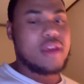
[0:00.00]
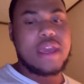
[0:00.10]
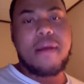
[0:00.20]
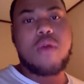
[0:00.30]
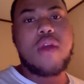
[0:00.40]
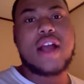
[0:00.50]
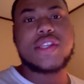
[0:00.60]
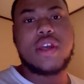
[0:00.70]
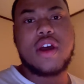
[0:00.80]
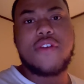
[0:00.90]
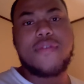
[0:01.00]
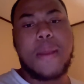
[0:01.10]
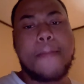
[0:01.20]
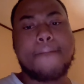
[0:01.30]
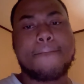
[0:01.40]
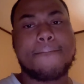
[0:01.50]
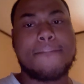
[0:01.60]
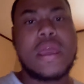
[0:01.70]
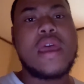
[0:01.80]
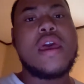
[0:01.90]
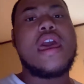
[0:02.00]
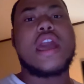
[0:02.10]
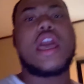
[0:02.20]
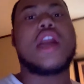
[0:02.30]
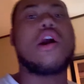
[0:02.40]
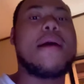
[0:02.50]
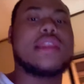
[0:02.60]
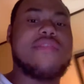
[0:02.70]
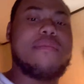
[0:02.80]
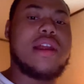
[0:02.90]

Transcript: Get my rocks off and go back to living my